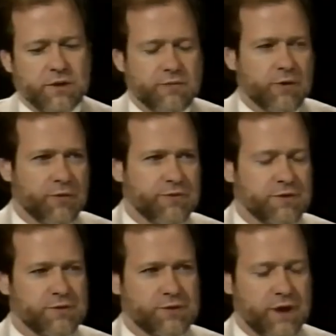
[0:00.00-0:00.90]
overall
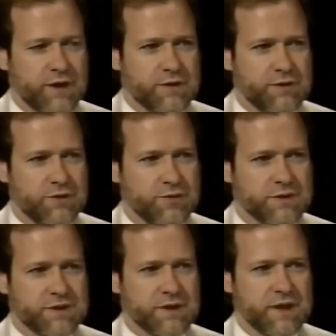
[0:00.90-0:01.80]
thing you're trying to do
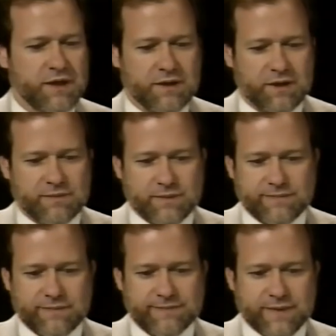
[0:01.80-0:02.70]
is to get
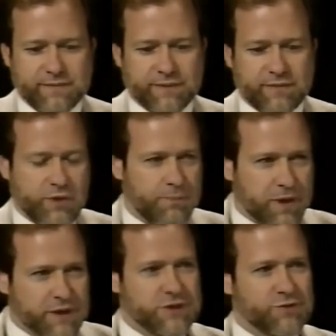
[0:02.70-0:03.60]
the
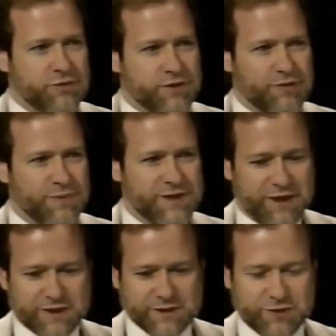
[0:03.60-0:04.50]
big story. You've been
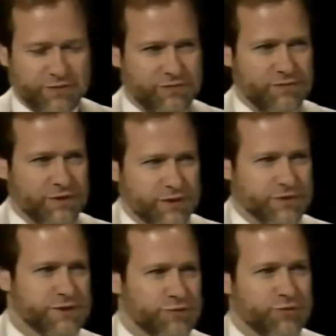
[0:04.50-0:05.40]
telling us sort of
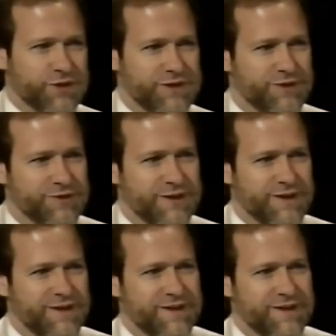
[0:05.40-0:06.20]
little stories here.